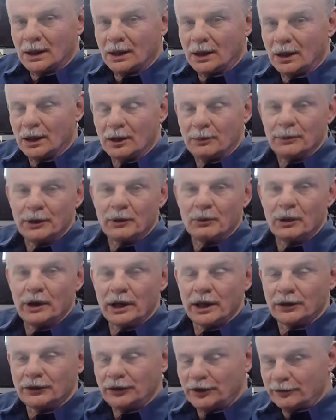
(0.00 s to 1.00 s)
Hi, I'm Dick
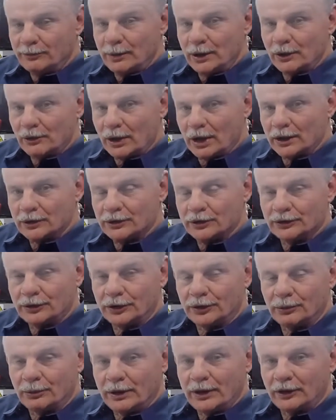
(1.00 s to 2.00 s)
Whittaker, Chief
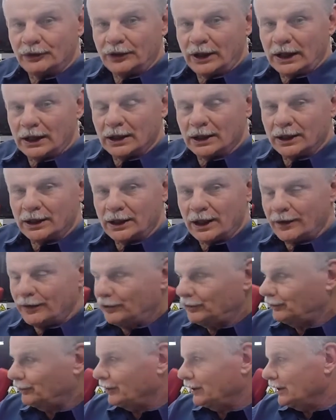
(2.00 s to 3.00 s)
Meteorologist at the Weather Channel, and uh,
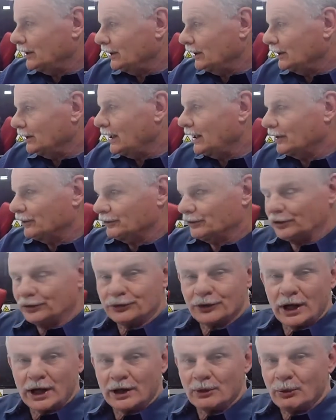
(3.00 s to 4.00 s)
this is the latest
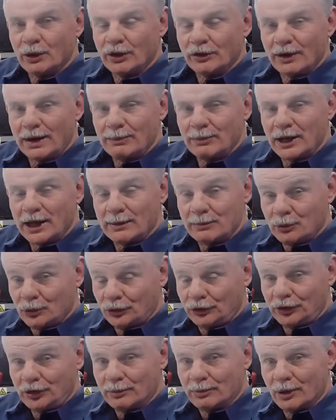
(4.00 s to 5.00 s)
Australian weather update
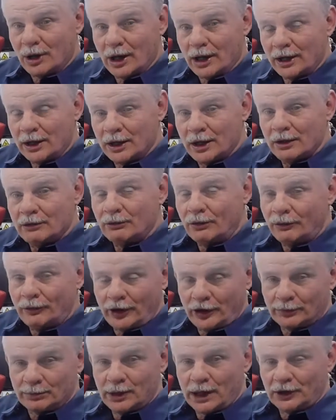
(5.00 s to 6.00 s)
brought to you by
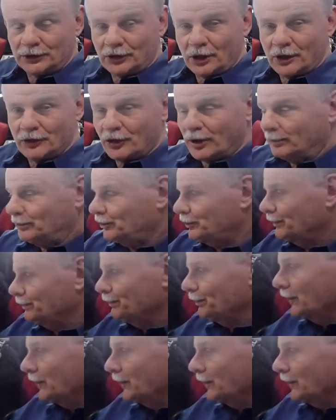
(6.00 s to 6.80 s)
Refresh Plus Eye Drops.